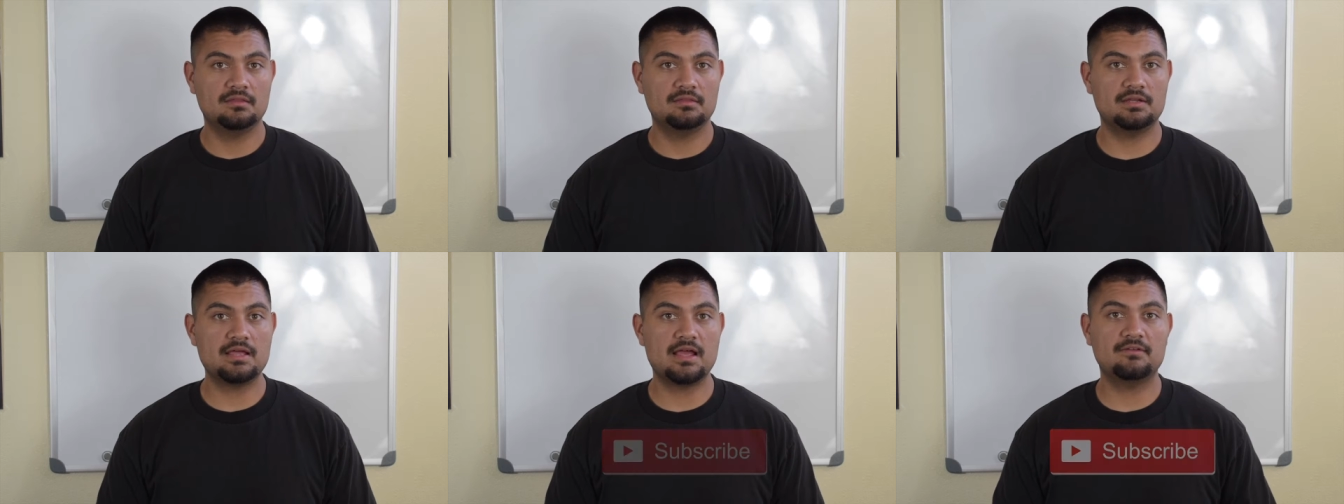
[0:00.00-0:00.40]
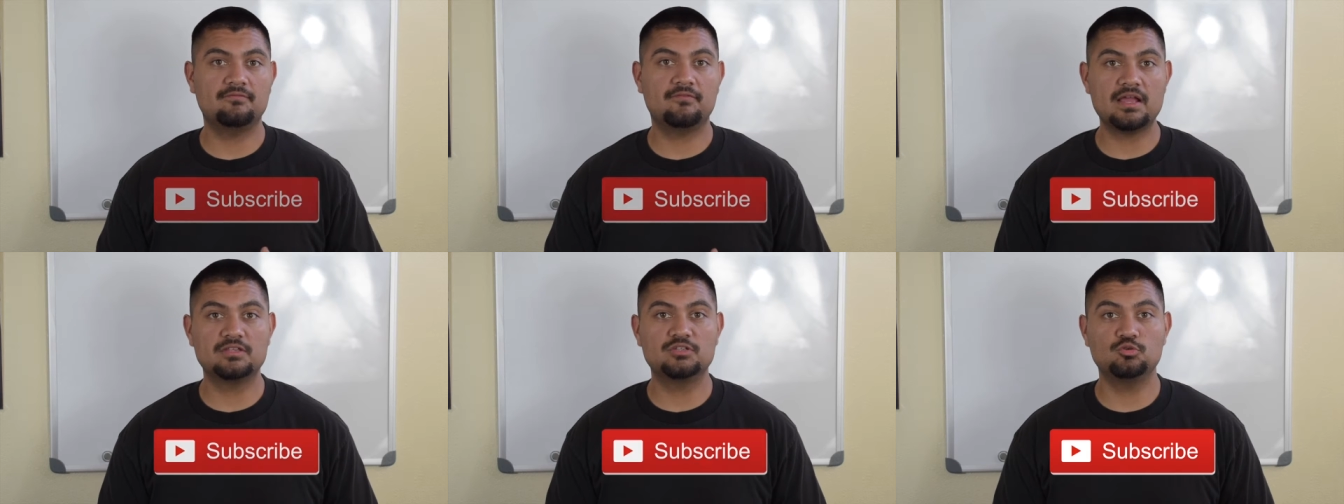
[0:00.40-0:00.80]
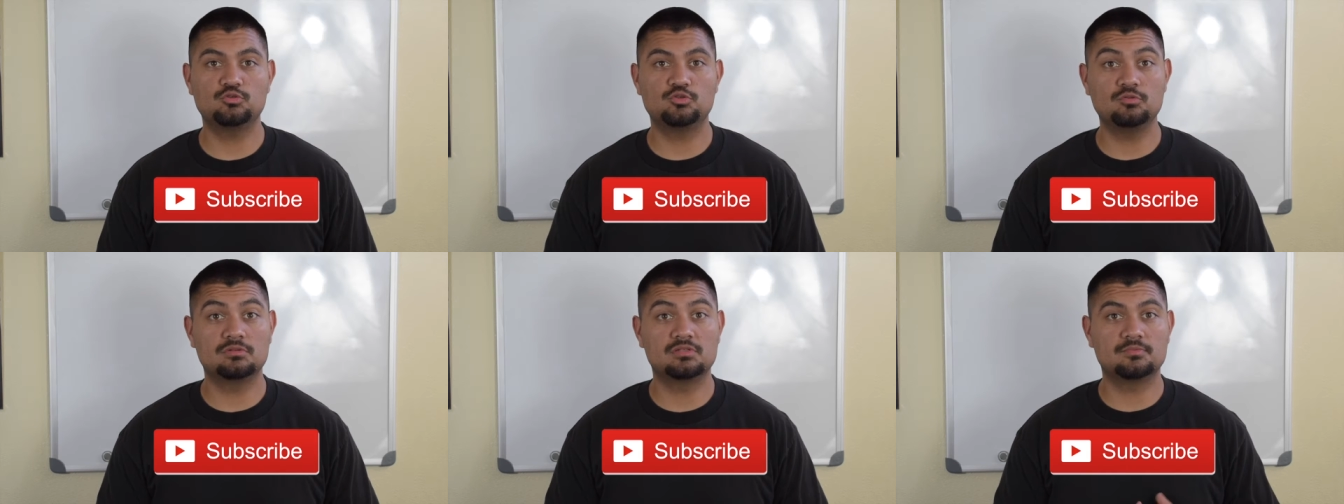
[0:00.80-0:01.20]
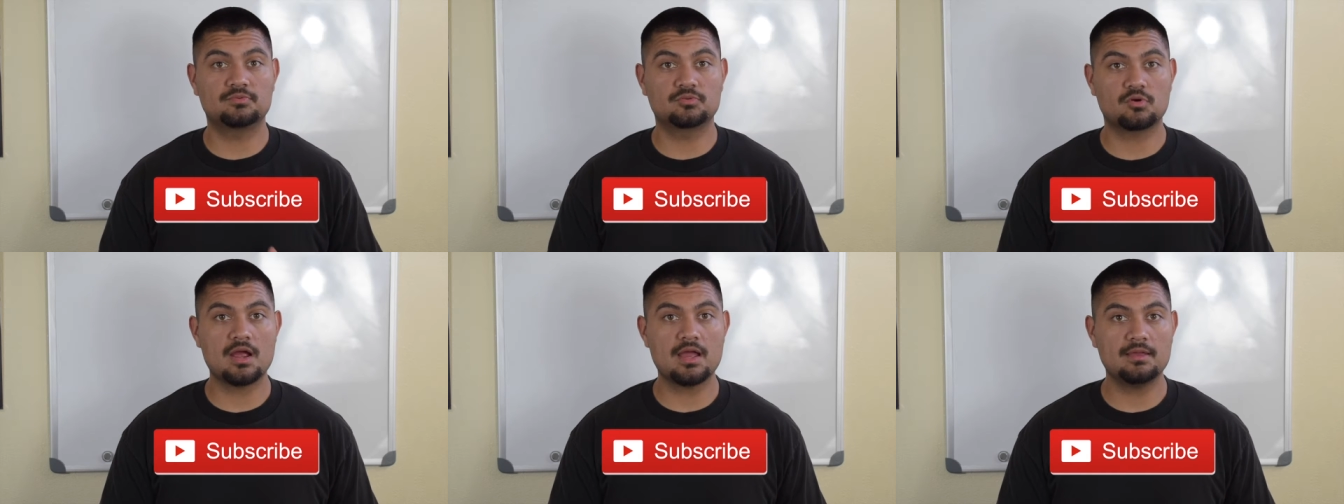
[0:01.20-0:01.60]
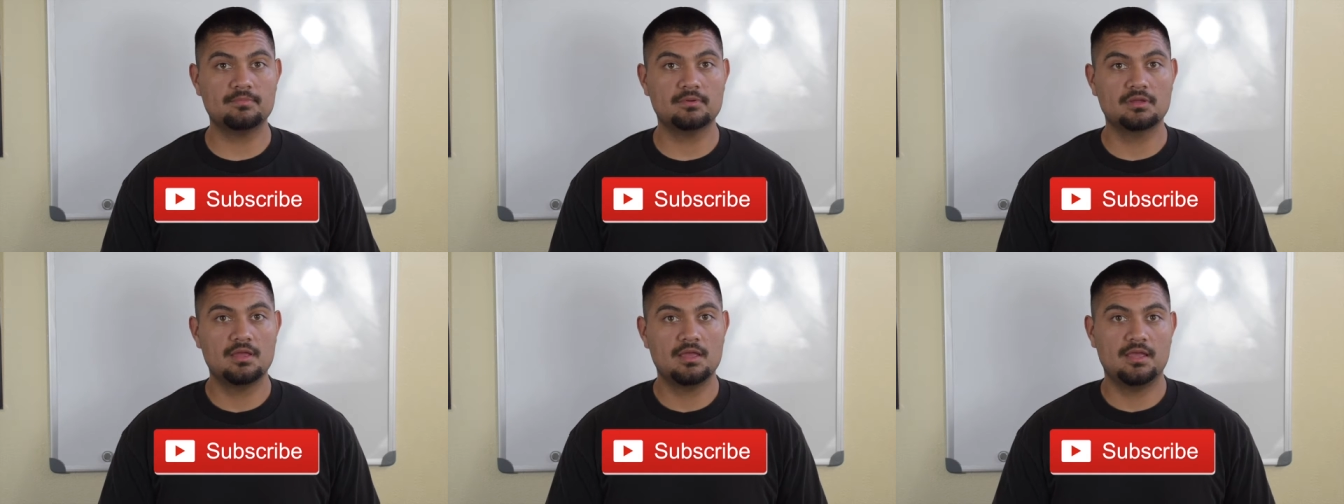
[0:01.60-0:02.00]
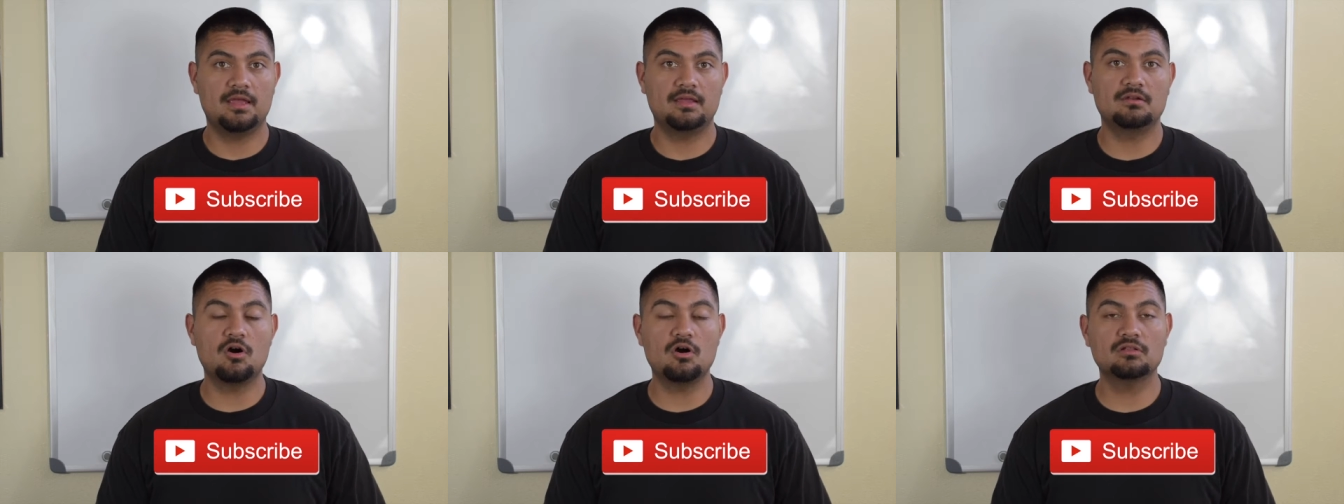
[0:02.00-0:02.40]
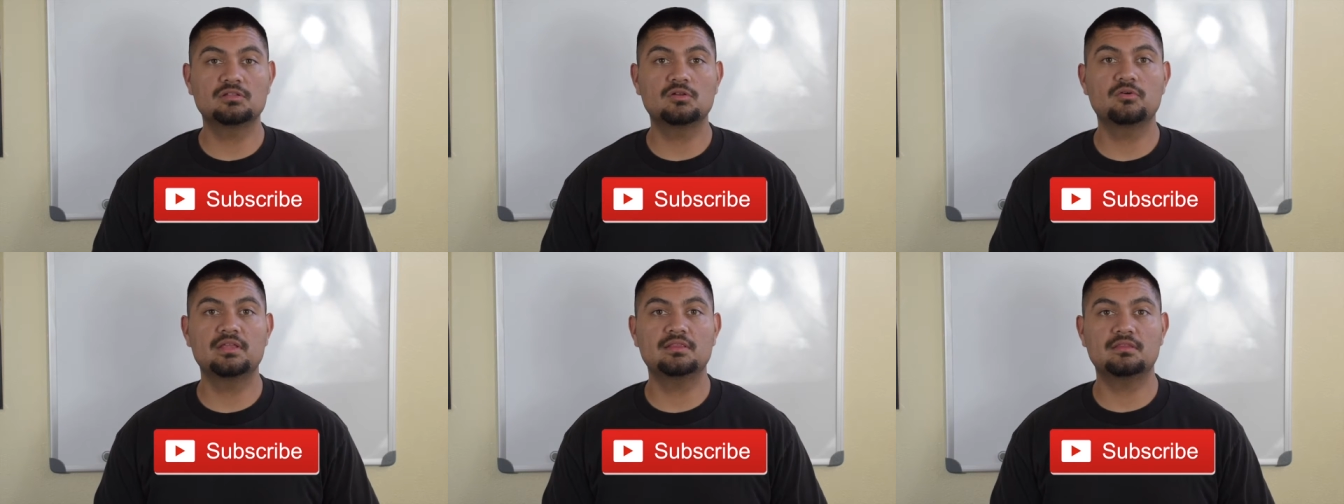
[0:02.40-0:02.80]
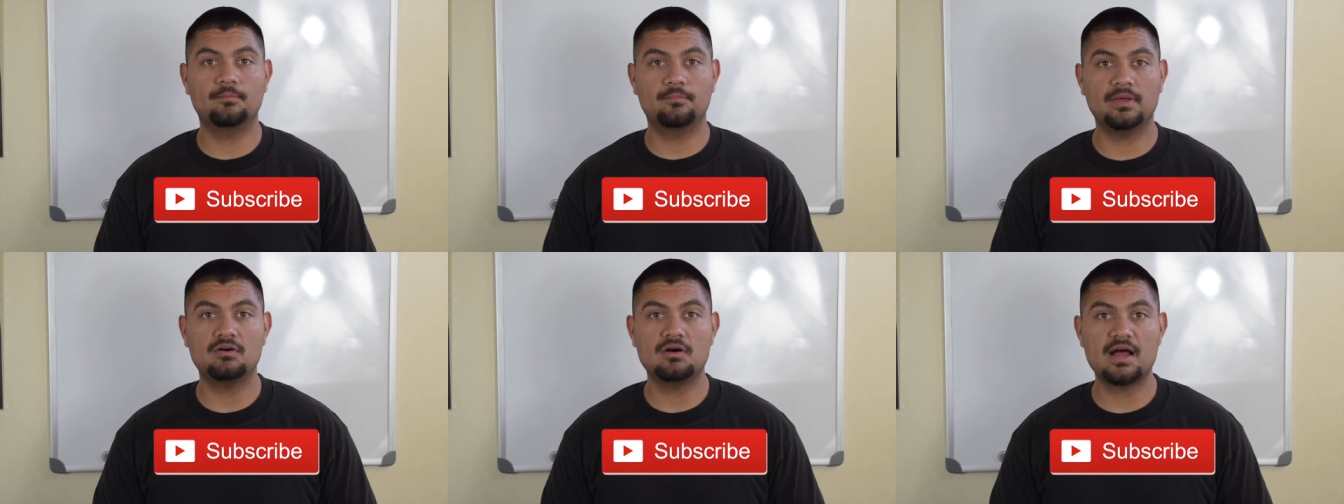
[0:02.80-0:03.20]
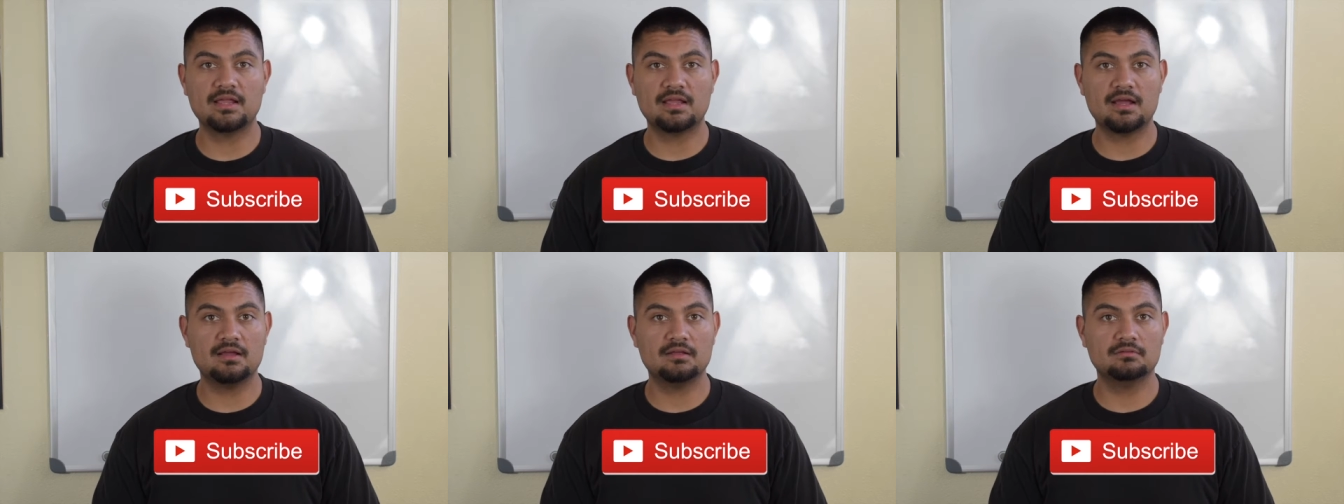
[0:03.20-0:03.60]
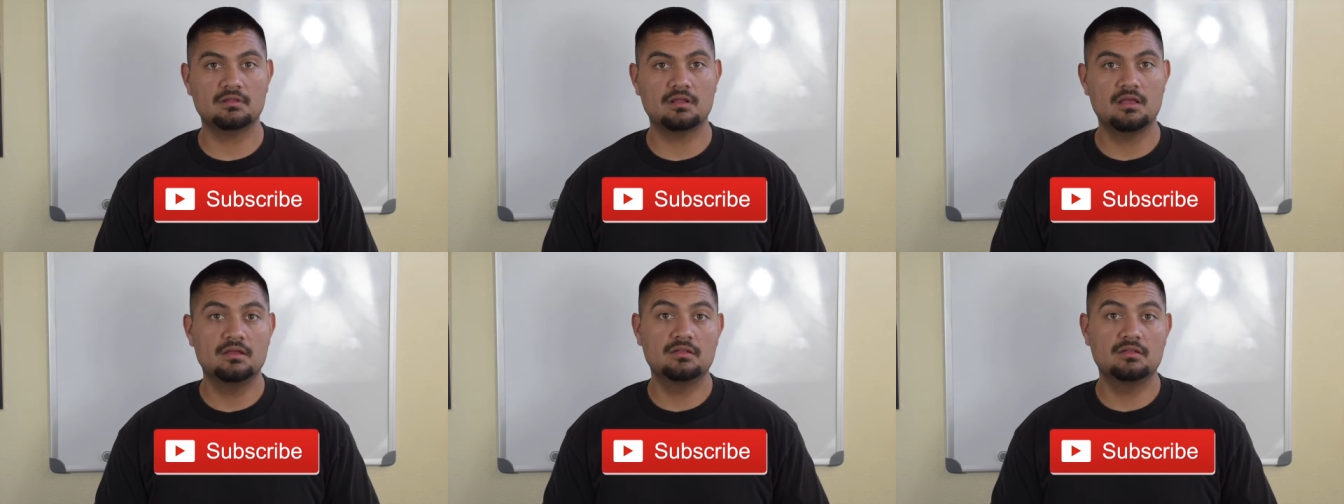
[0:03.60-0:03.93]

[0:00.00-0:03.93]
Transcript: then I invite you to subscribe and also hit the bell icon